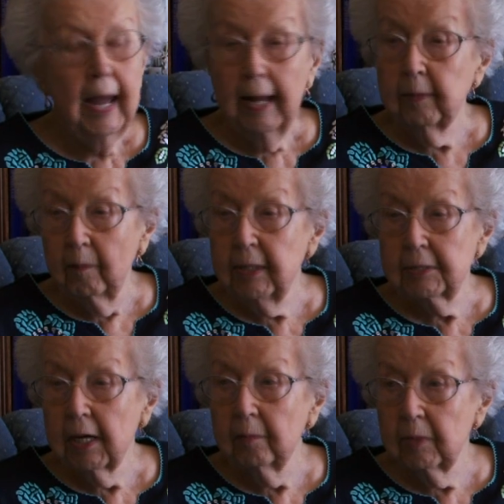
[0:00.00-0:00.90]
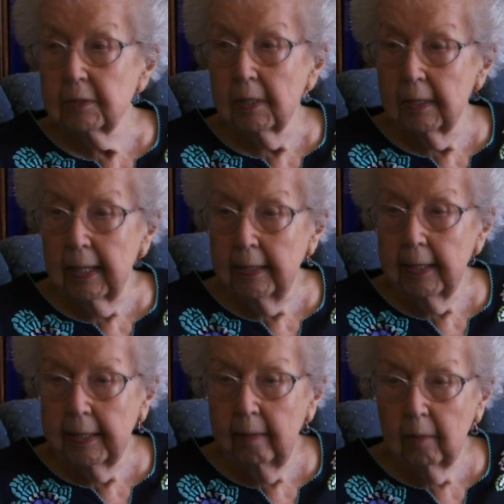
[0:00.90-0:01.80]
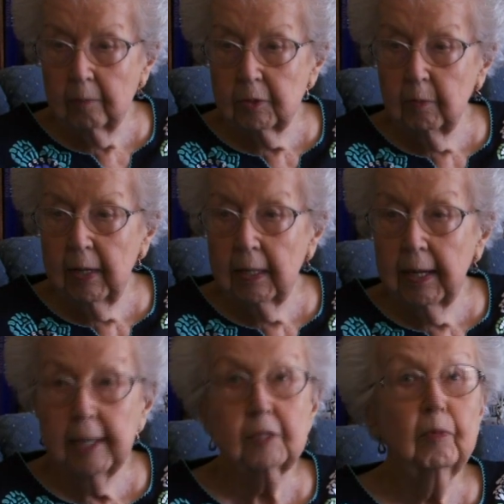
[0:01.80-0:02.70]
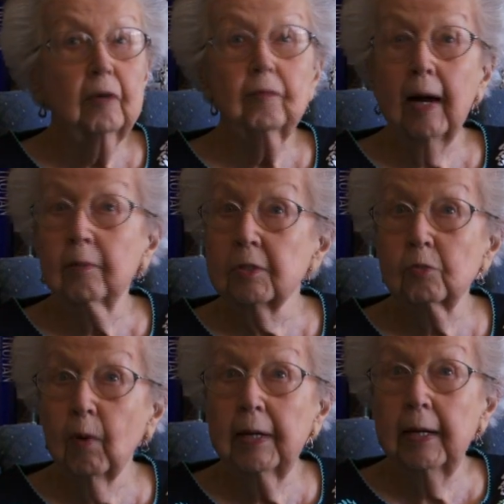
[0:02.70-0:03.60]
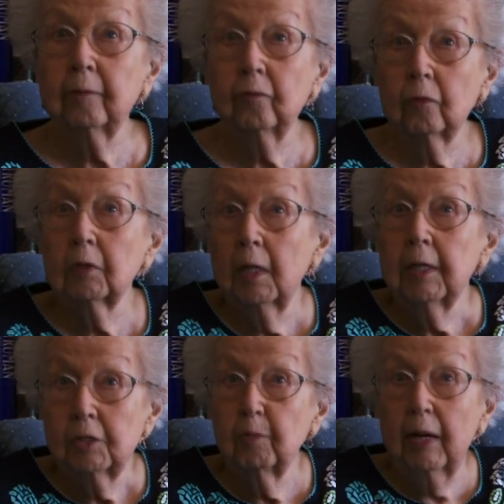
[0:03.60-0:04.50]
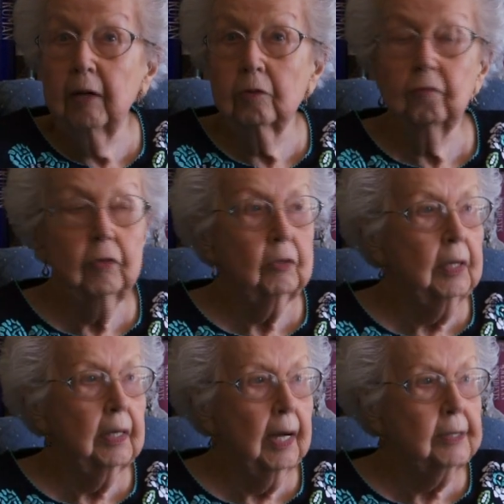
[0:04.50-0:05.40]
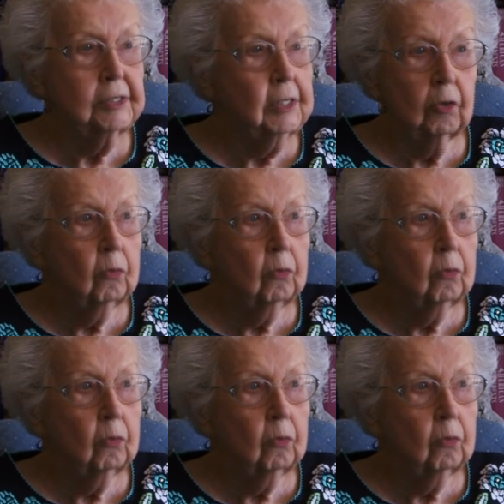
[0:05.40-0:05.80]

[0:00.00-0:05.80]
In the meantime, this, a lady came up to me and asked me if I was waiting for to be interviewed, and I said,